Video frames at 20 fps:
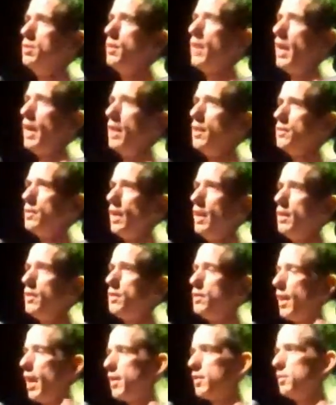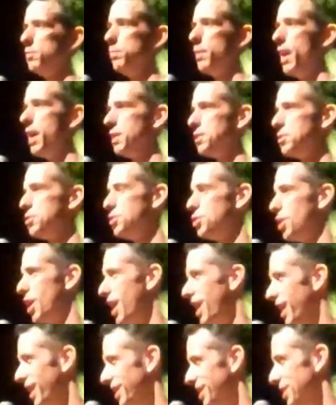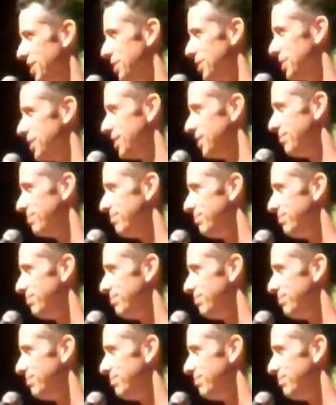who has a sex bot child.